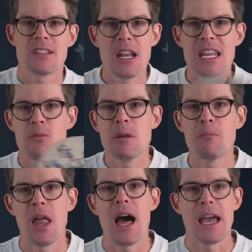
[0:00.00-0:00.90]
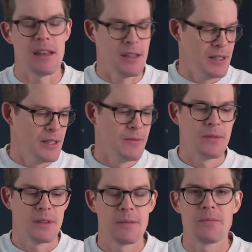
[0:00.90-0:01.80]
sun and he went blind.
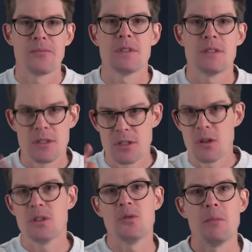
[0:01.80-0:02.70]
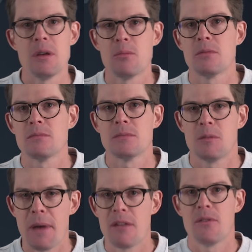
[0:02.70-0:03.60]
Just don't do it, people.
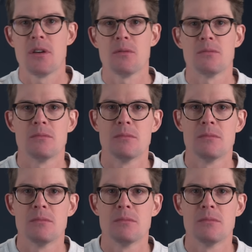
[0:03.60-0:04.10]
It's bad for you.